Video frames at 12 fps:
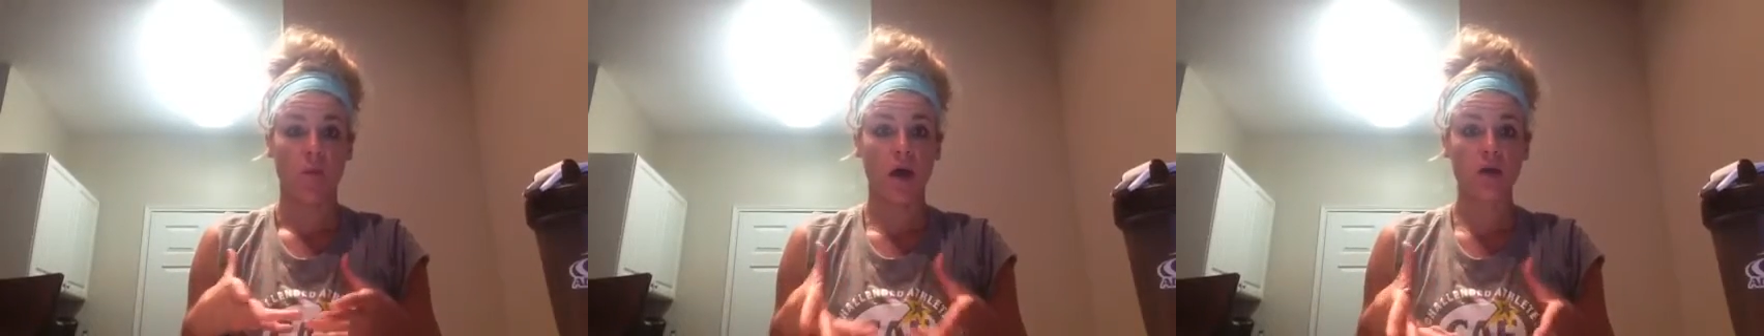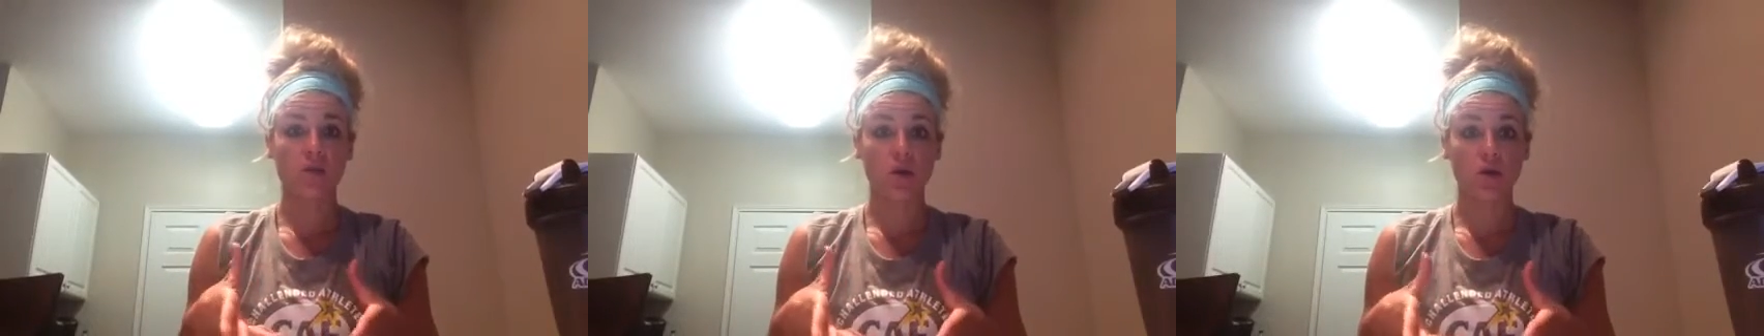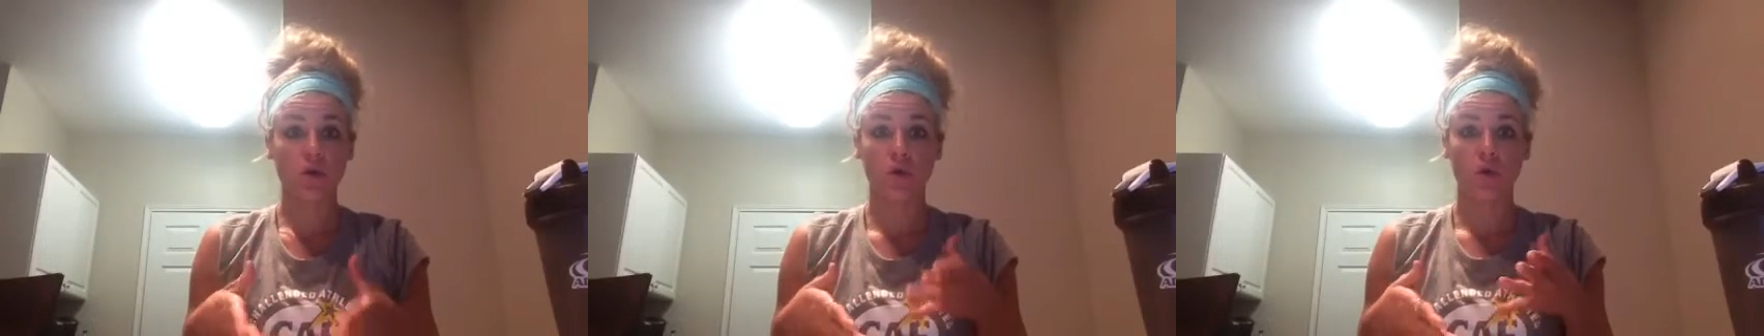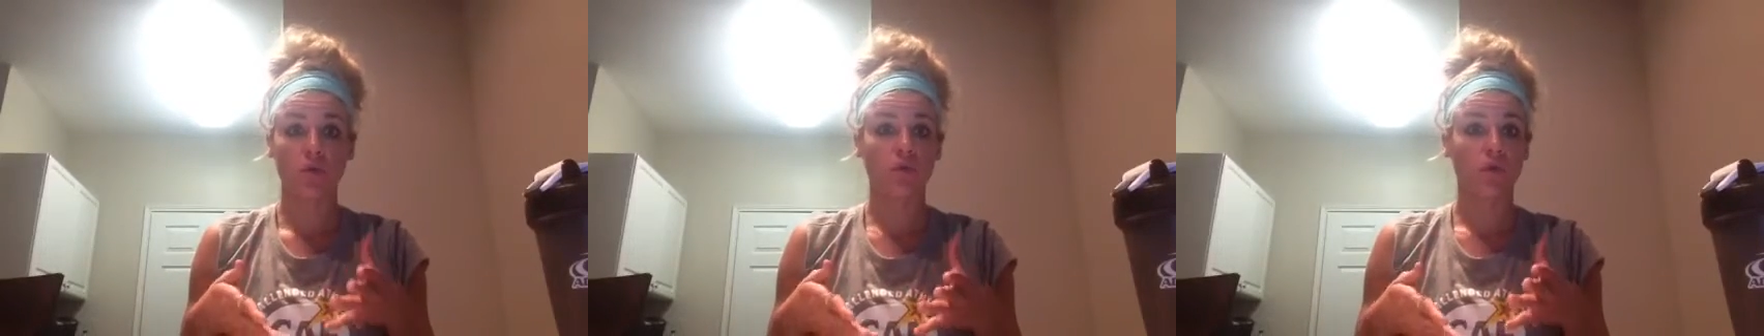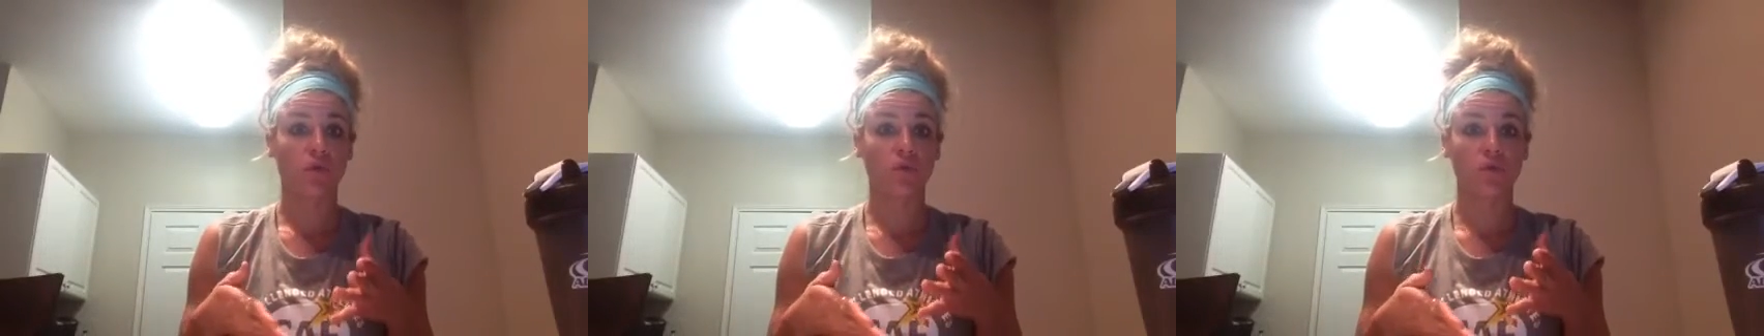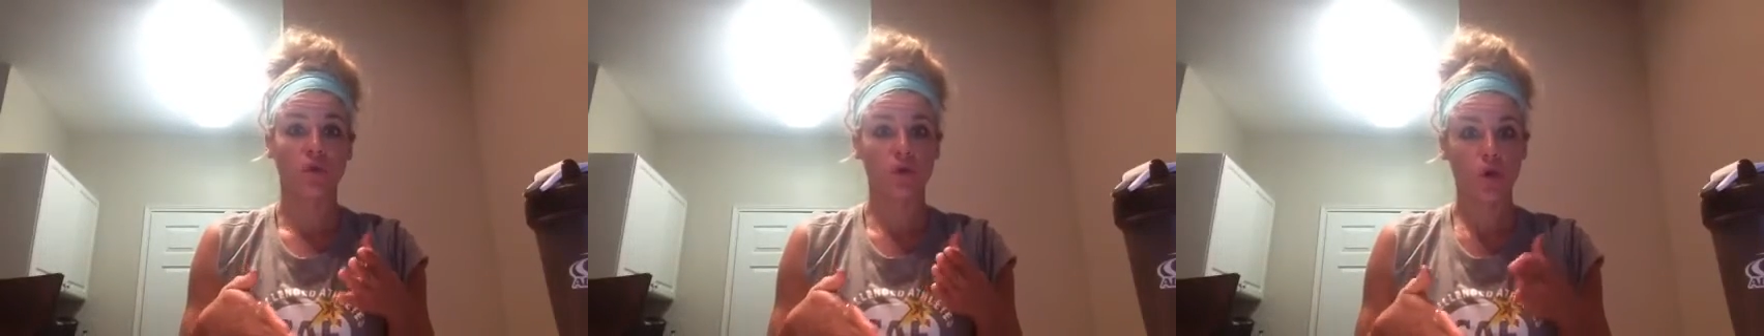As y'all know, if
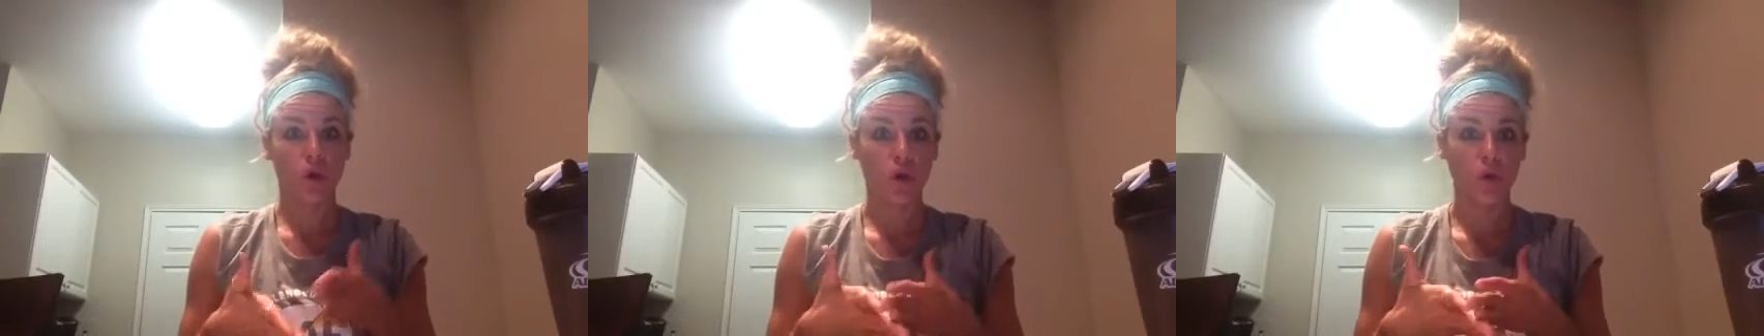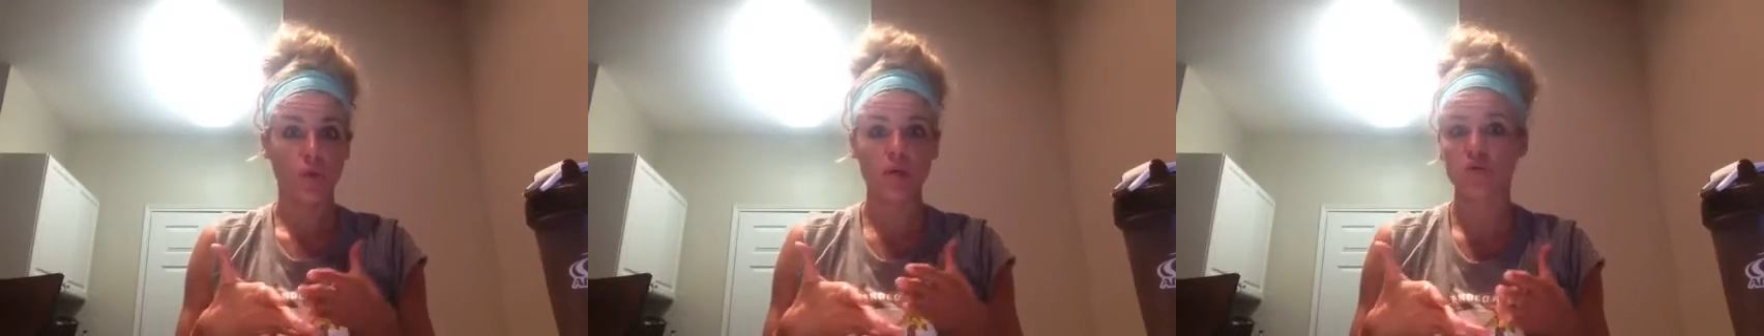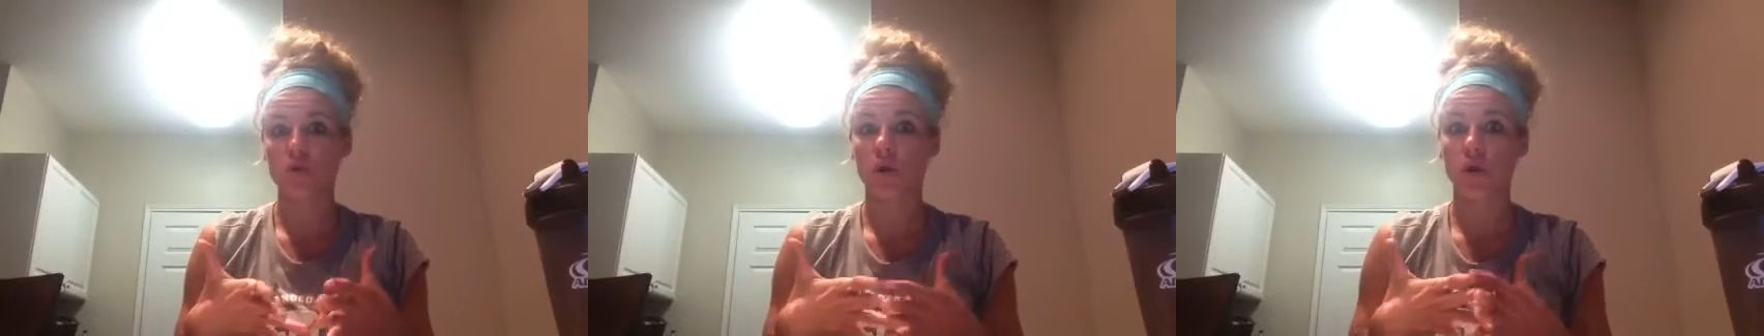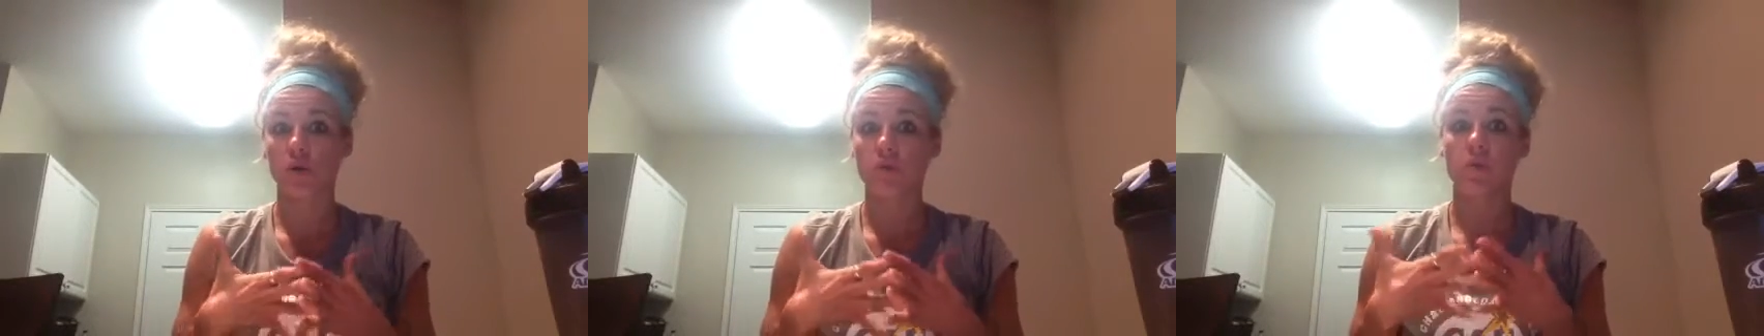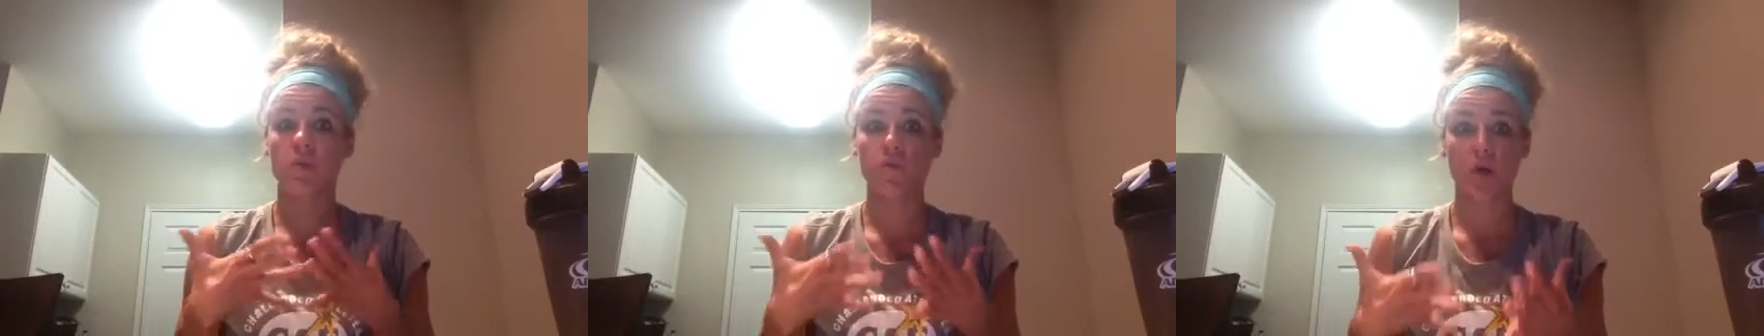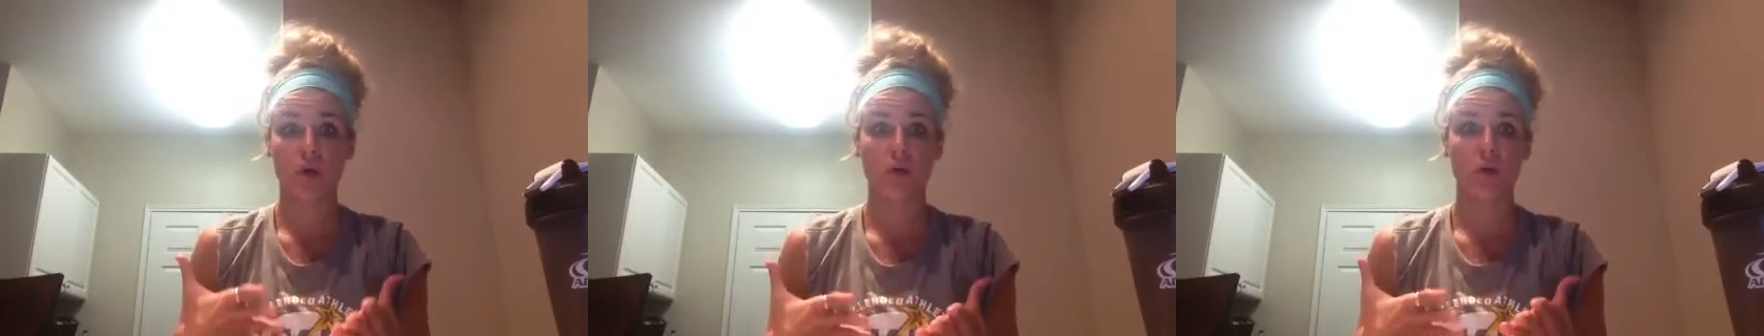you've heard my story or you've been
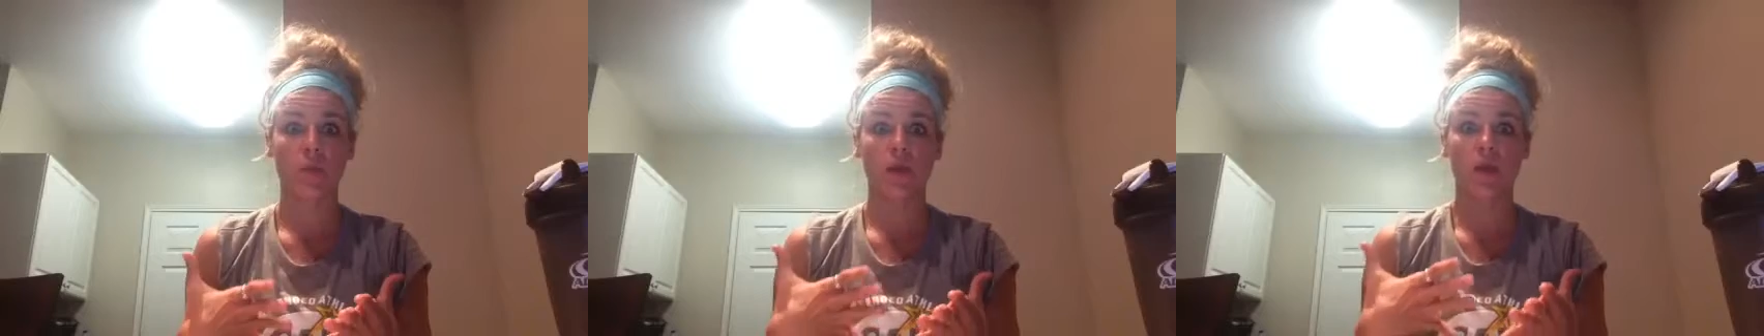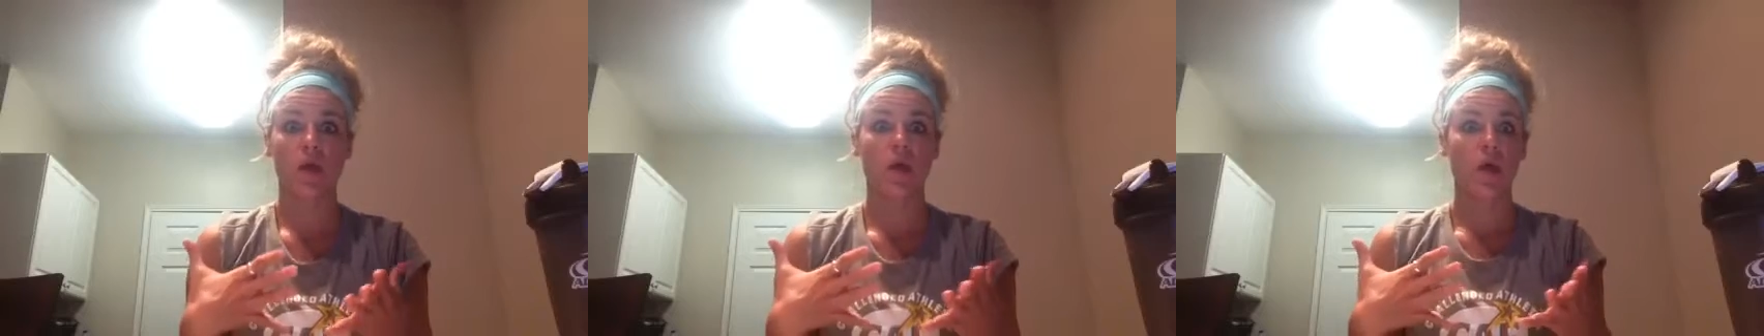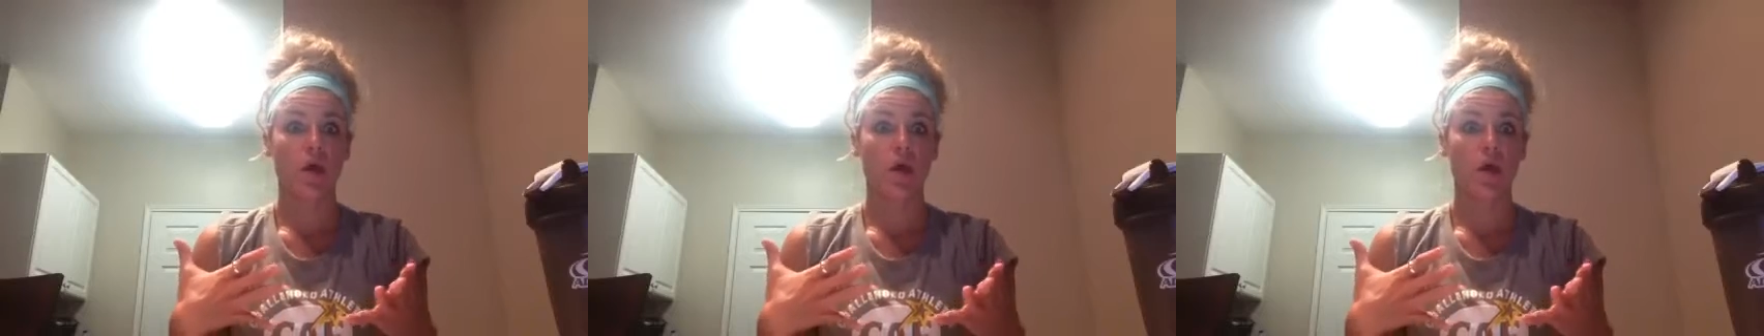following me,